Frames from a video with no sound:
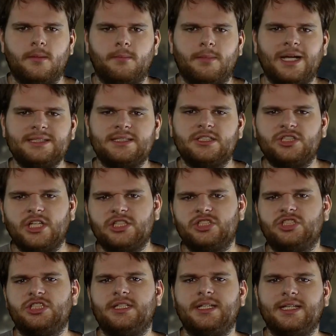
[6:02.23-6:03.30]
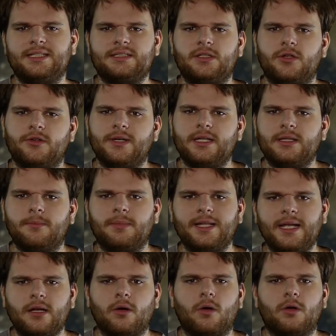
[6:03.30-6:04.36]
My suggestion is to create the
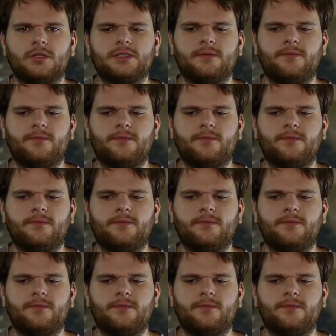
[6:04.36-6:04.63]
bleed holes